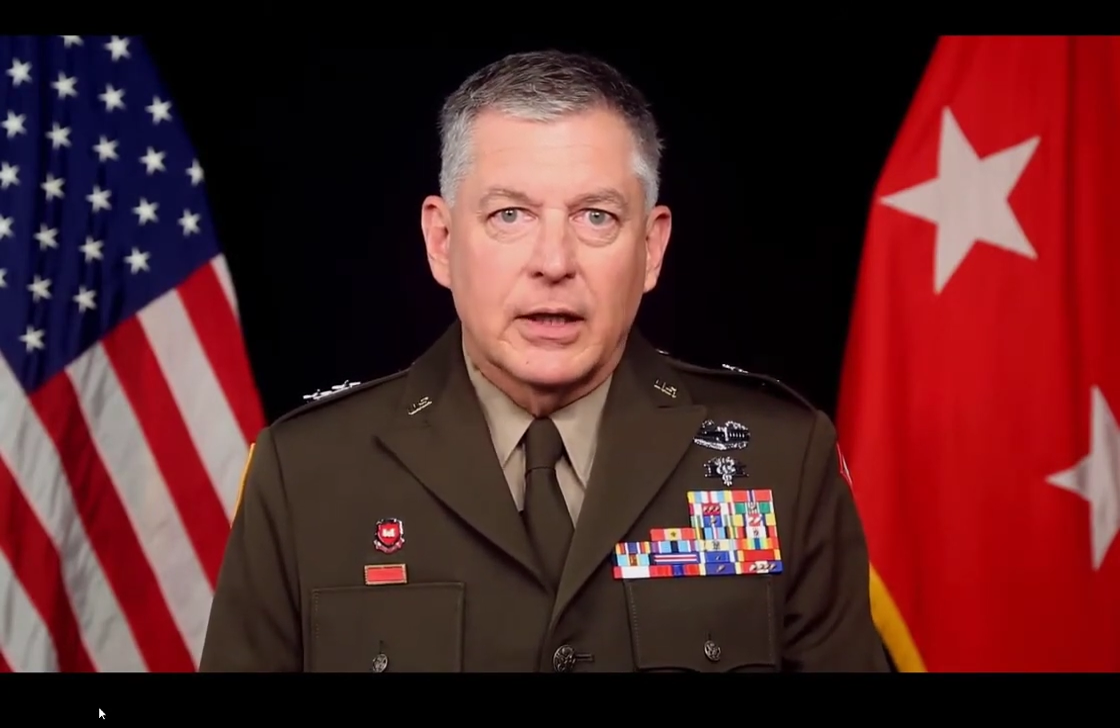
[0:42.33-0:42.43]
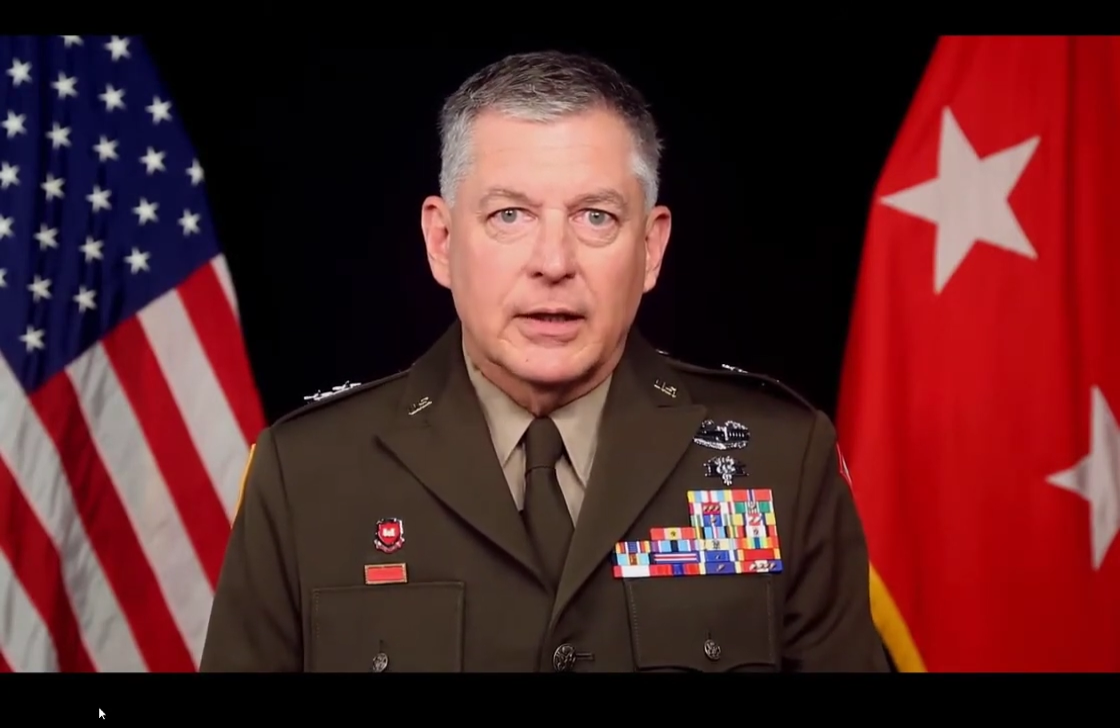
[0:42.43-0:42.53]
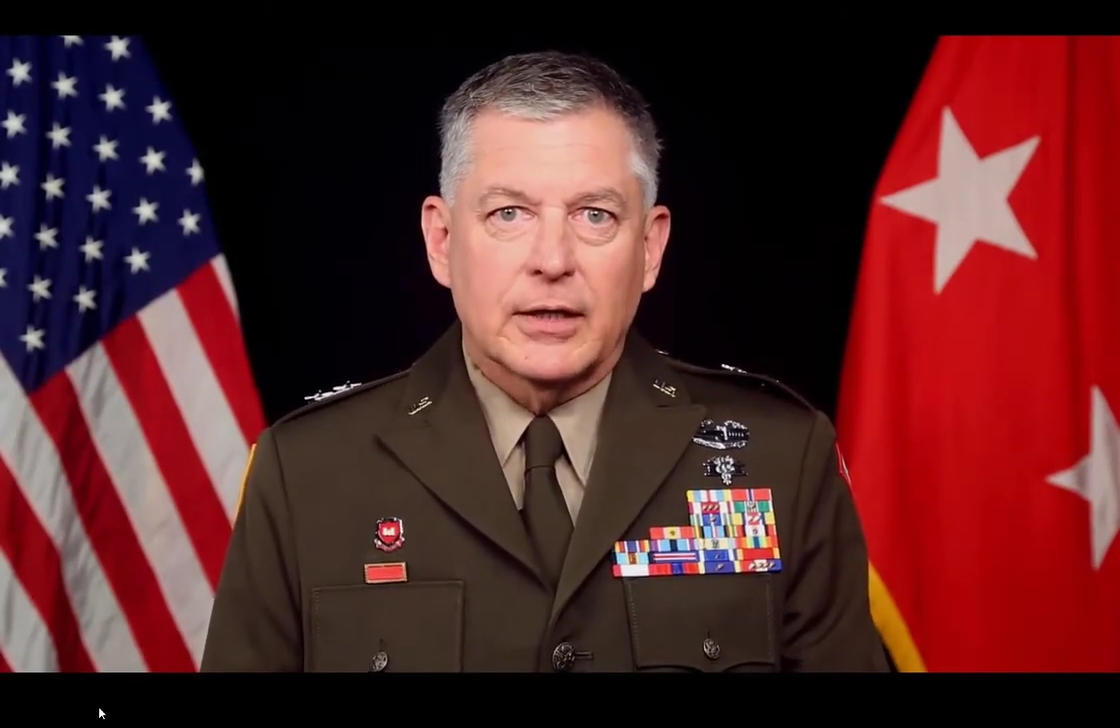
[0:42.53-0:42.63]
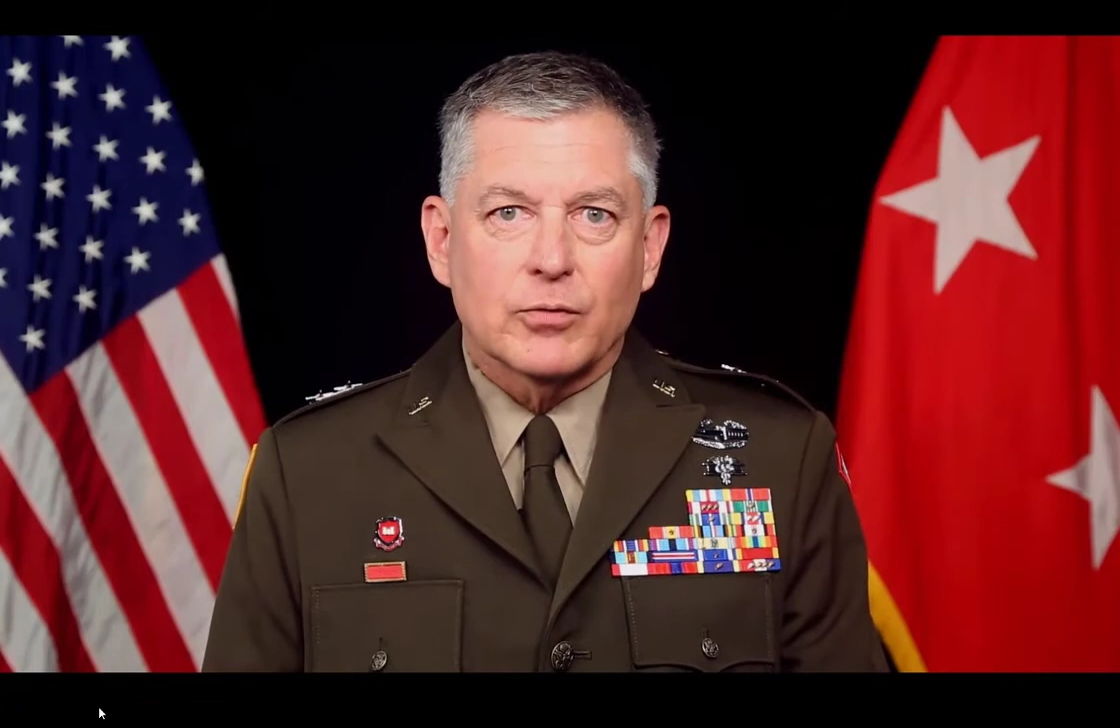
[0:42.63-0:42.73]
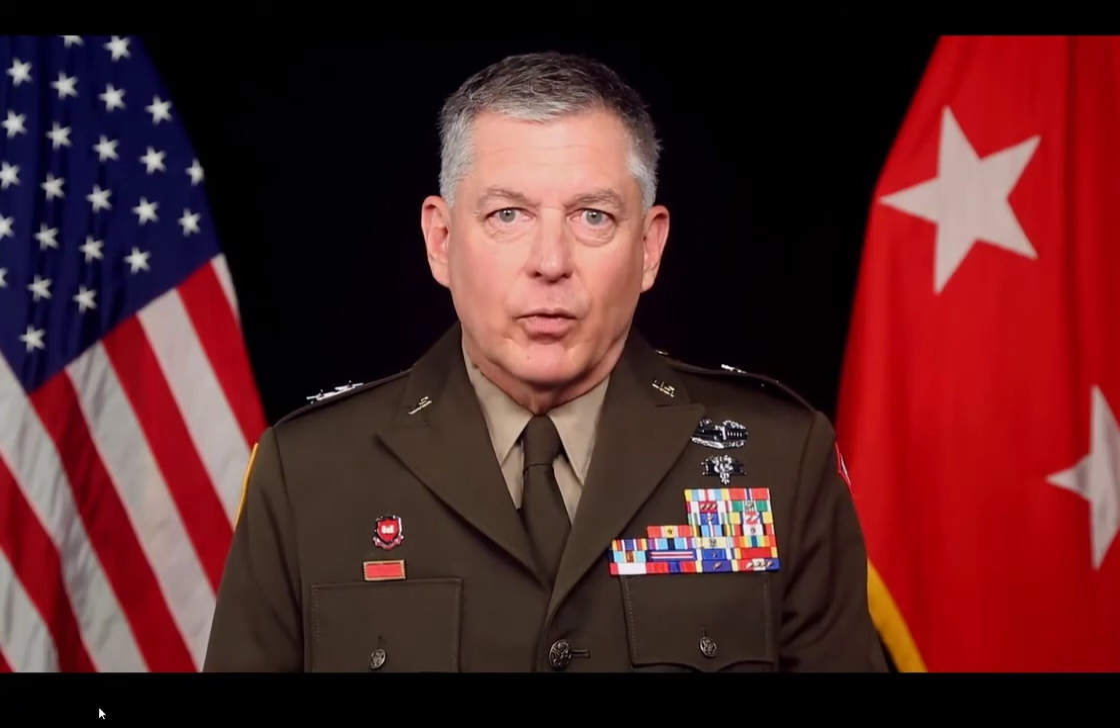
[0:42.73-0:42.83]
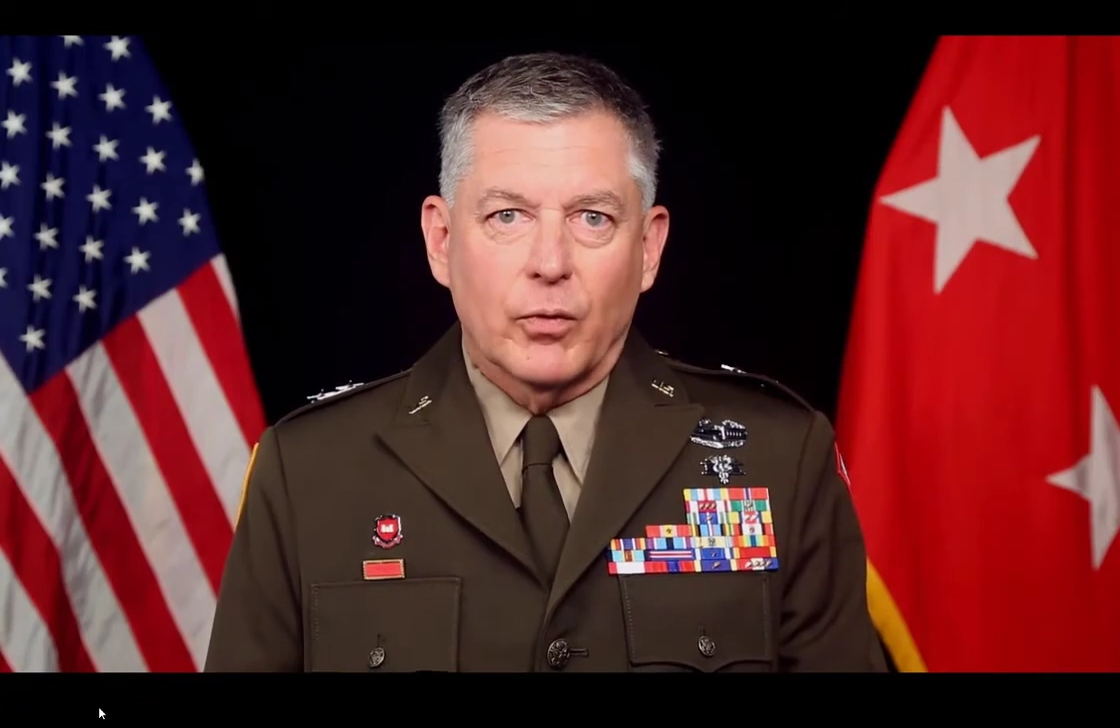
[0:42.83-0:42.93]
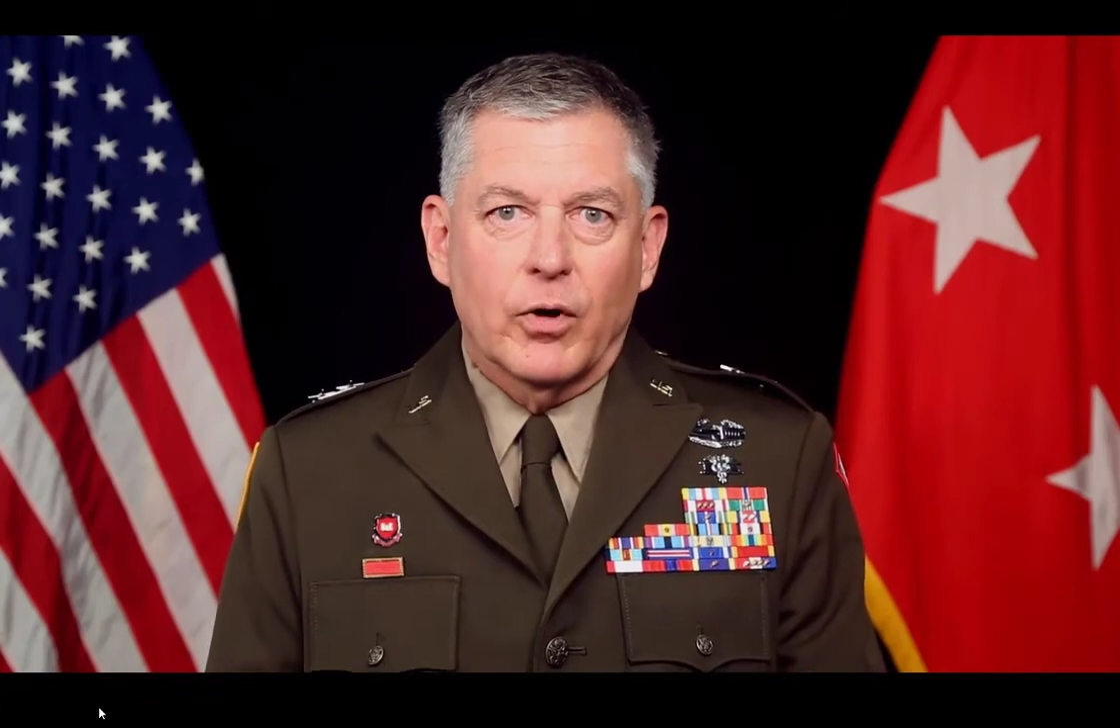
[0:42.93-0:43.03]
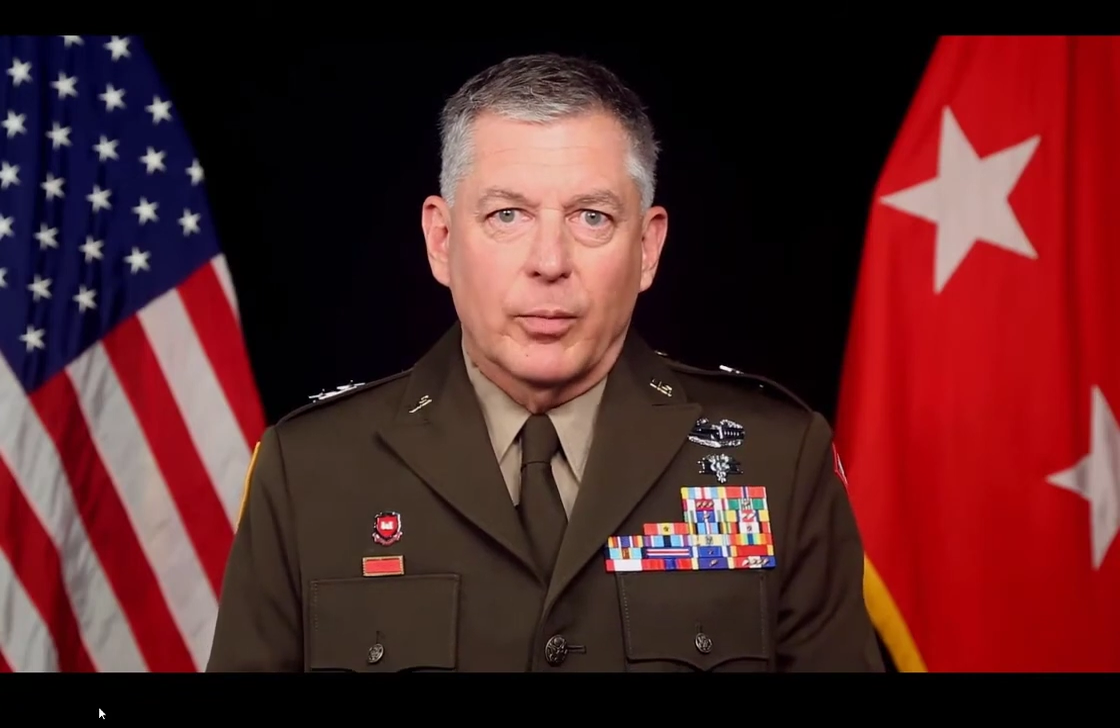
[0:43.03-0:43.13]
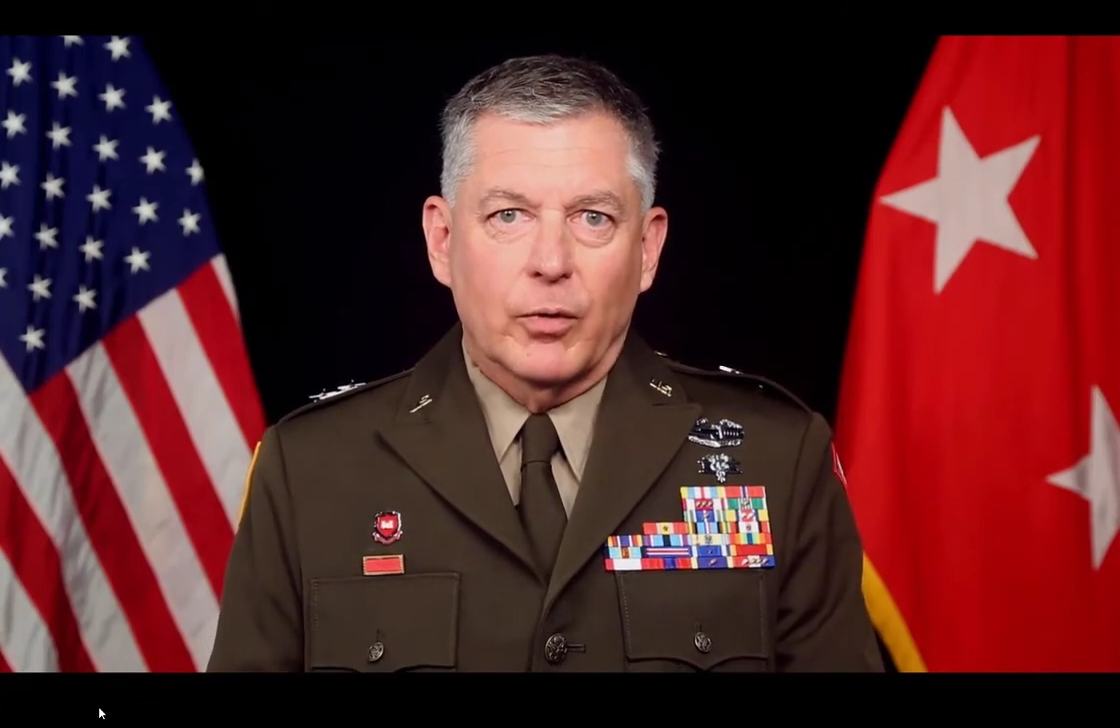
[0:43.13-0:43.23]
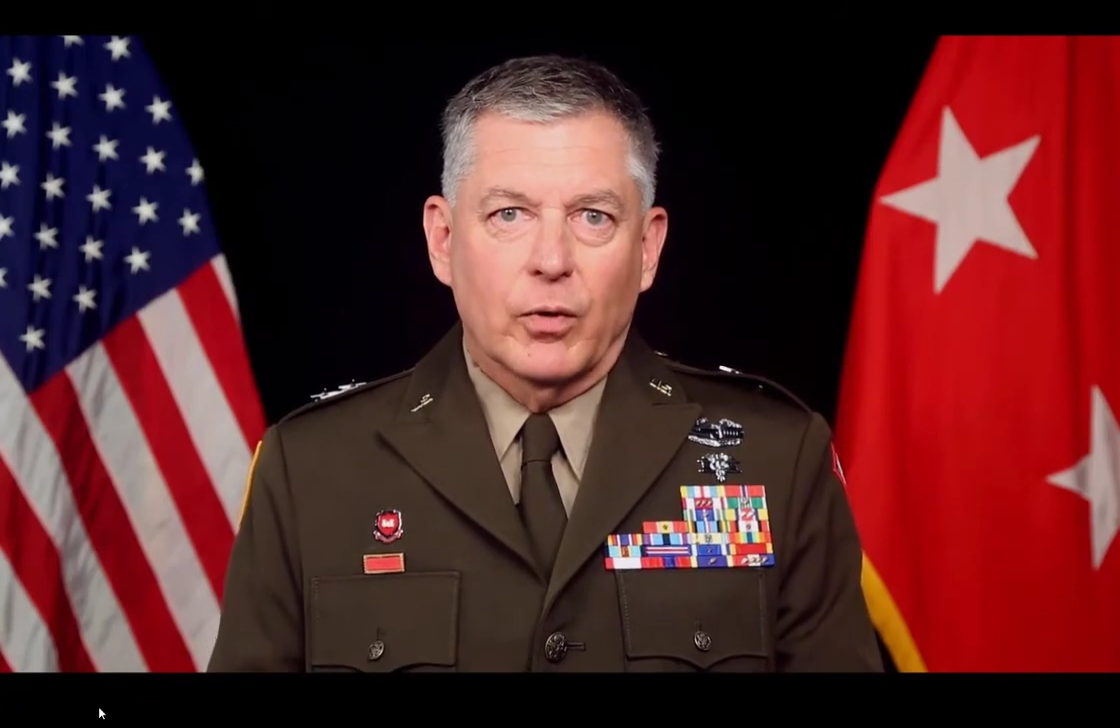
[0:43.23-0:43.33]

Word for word: And that's what we're hoping